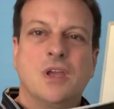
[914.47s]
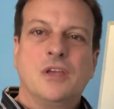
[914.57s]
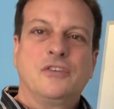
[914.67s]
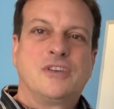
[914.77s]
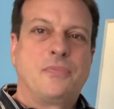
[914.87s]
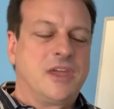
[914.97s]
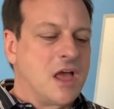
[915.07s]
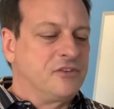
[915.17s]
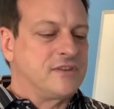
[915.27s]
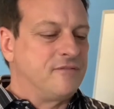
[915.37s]
Something
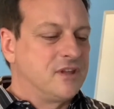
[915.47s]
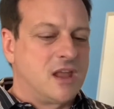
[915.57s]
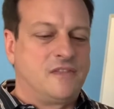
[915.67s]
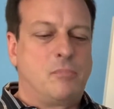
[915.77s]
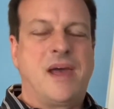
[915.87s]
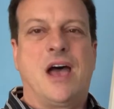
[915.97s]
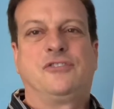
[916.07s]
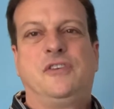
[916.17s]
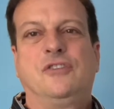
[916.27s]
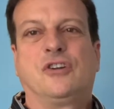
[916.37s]
else I've done in the
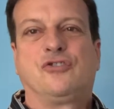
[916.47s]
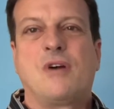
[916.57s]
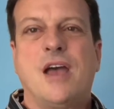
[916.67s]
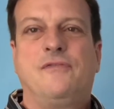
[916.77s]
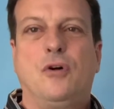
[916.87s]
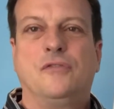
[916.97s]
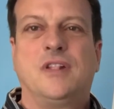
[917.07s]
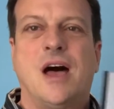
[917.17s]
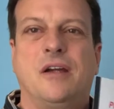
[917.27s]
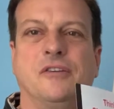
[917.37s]
past, these are trifold
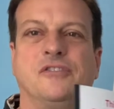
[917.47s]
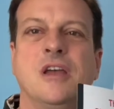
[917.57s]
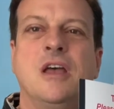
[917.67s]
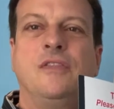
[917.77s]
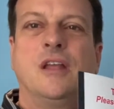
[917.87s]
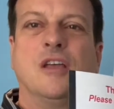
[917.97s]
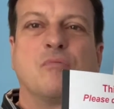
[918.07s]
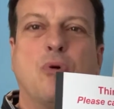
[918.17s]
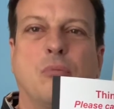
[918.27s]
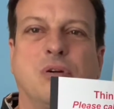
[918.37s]
flyers. They look
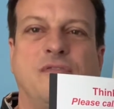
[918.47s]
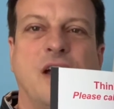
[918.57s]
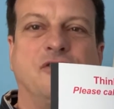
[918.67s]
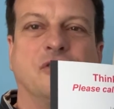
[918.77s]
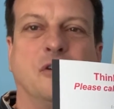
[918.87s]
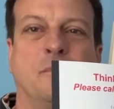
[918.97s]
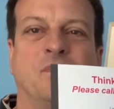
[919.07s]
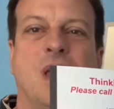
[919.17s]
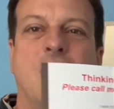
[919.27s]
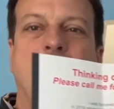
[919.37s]
more professional.
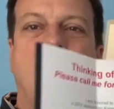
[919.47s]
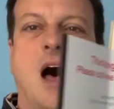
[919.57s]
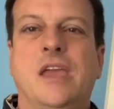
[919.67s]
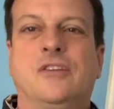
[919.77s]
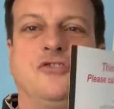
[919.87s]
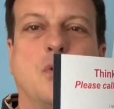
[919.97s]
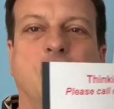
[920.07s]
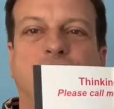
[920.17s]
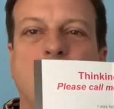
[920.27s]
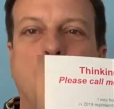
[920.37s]
I enjoy
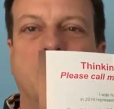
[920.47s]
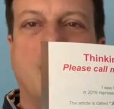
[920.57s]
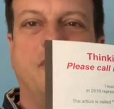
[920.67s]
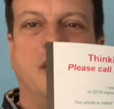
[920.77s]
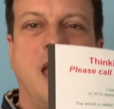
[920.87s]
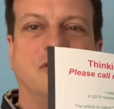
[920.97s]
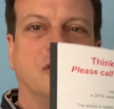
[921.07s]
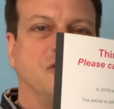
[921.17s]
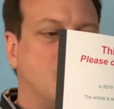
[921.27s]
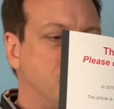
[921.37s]
showing off the
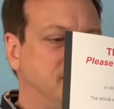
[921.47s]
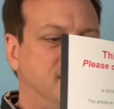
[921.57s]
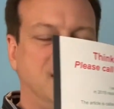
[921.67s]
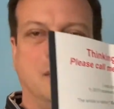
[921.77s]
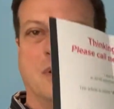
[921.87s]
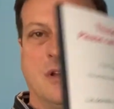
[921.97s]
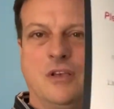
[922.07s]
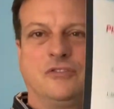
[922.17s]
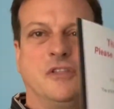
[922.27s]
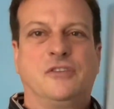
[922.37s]
agents on my team.
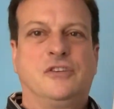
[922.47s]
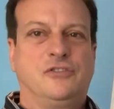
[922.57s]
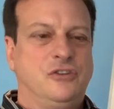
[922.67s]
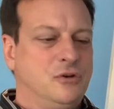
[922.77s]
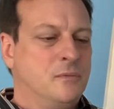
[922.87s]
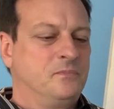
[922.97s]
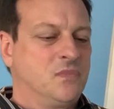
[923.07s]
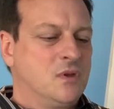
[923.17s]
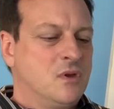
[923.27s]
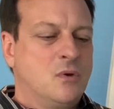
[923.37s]
So this is who
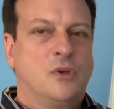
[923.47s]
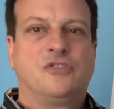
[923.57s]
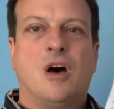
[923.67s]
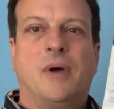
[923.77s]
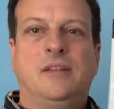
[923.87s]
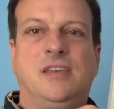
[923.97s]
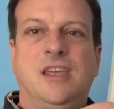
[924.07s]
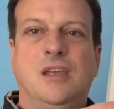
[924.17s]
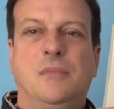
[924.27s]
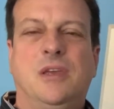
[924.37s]
was on my
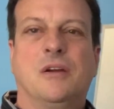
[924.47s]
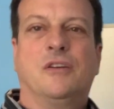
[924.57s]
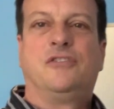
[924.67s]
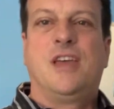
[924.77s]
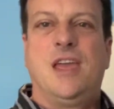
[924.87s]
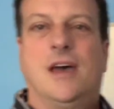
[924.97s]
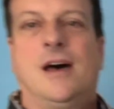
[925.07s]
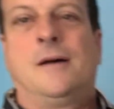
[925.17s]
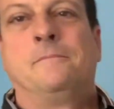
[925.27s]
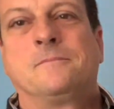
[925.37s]
team. Here's a
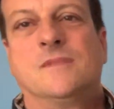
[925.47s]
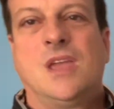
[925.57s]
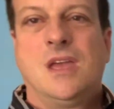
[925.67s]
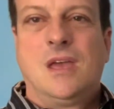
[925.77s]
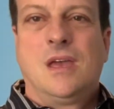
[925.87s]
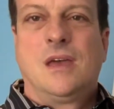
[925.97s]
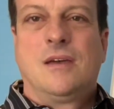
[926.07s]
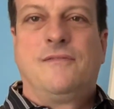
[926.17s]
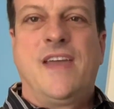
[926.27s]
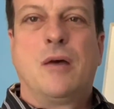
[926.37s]
uh,
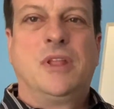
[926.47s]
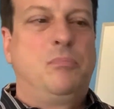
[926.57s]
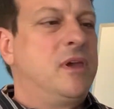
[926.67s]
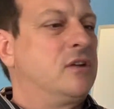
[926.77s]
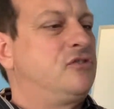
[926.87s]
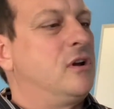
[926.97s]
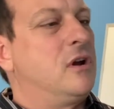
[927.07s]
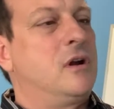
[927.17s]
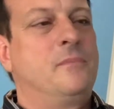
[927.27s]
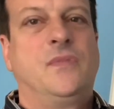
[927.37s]
family
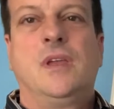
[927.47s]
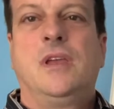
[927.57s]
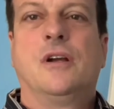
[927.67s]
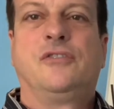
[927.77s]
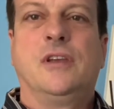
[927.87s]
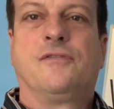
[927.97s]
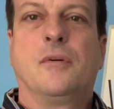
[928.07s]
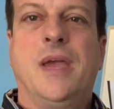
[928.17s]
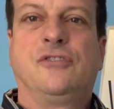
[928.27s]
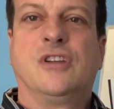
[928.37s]
picture. Here's
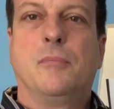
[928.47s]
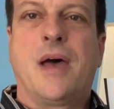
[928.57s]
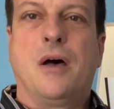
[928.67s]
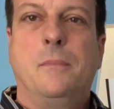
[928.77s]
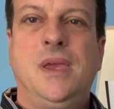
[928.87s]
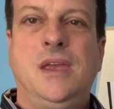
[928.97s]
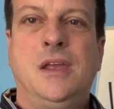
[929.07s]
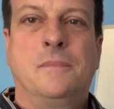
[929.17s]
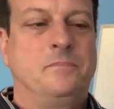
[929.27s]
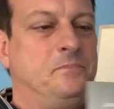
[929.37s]
information about me.